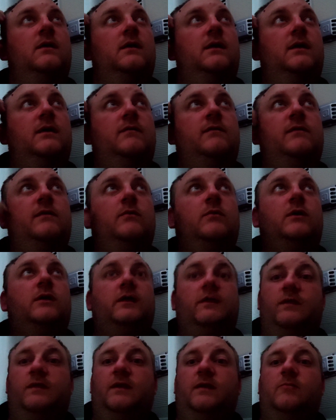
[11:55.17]
if you want
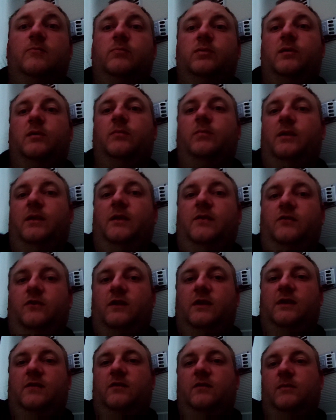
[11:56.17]
it done properly, it's going
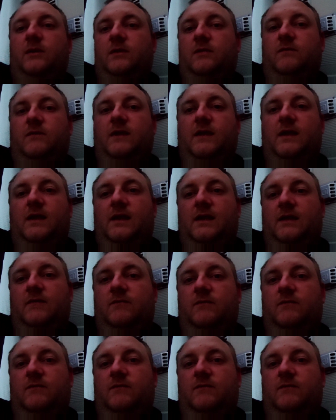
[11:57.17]
to have to be a fairly